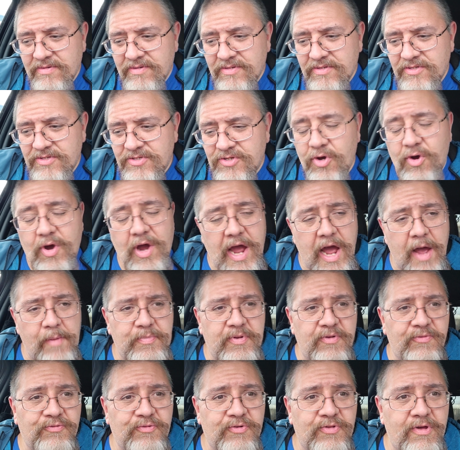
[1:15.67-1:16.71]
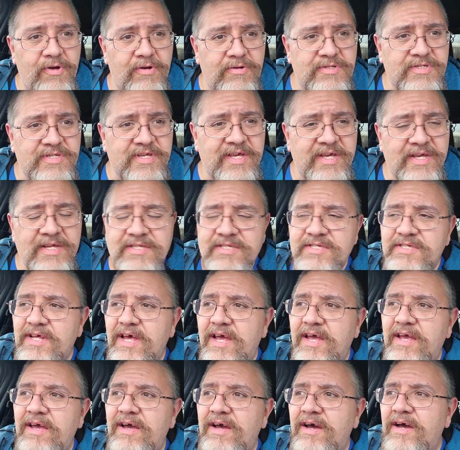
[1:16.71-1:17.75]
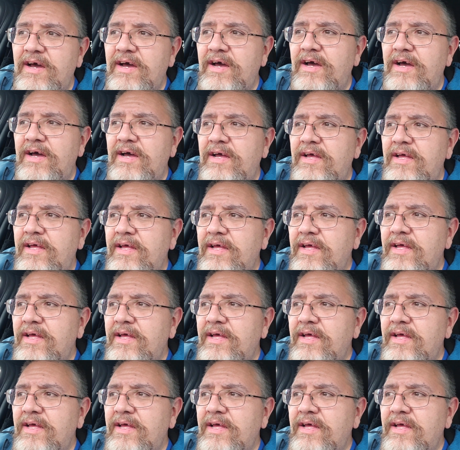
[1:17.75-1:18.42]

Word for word: so happy for those kids. They uh,